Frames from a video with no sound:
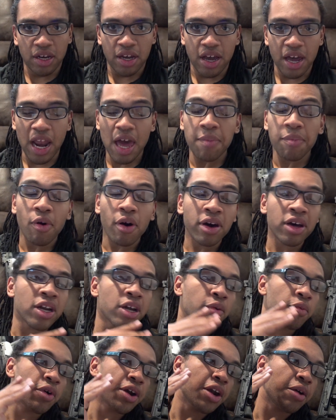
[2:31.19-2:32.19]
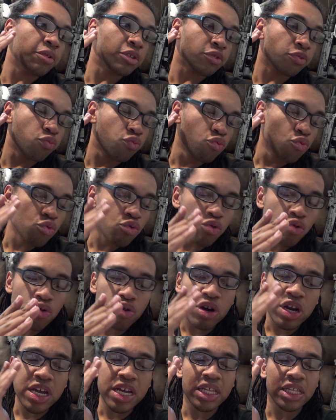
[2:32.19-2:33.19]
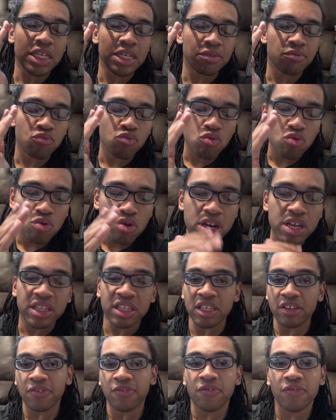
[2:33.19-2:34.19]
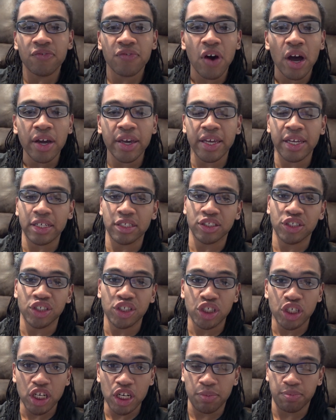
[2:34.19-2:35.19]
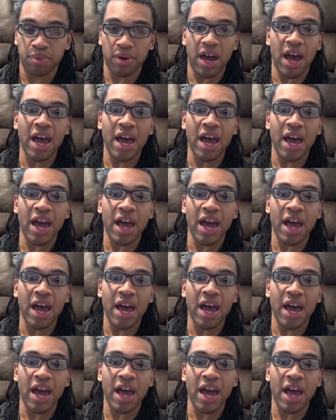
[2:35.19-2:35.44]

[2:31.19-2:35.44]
And I bought it when it was really, really fucking cheap.